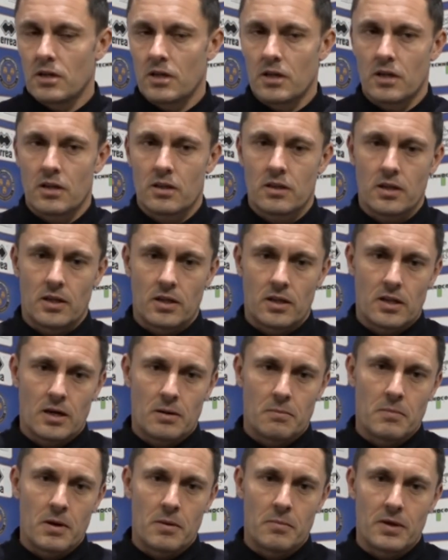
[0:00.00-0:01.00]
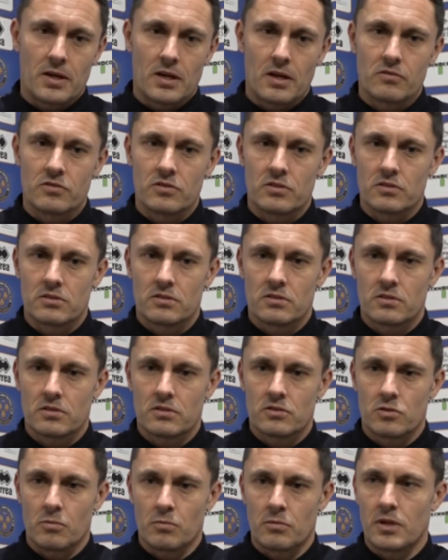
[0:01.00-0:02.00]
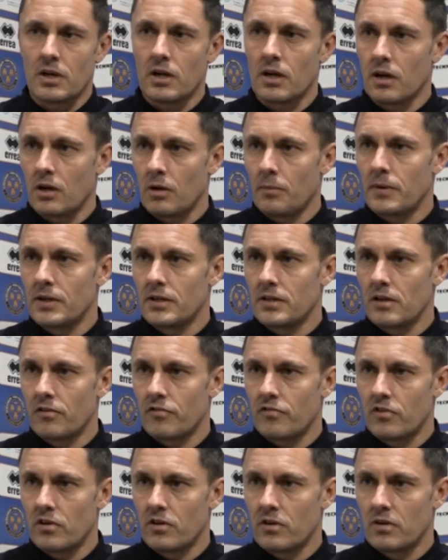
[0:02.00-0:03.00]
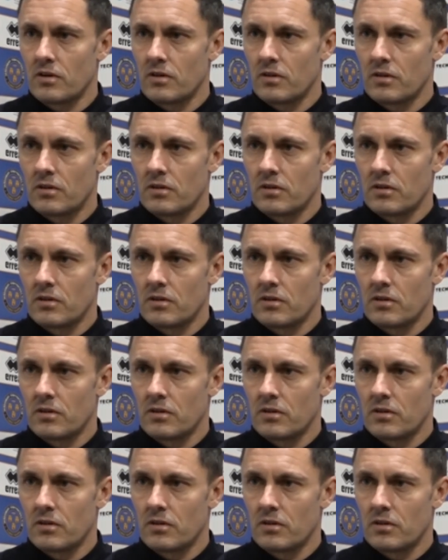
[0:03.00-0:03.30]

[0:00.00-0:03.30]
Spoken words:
And I think that maybe gives us something a little bit different.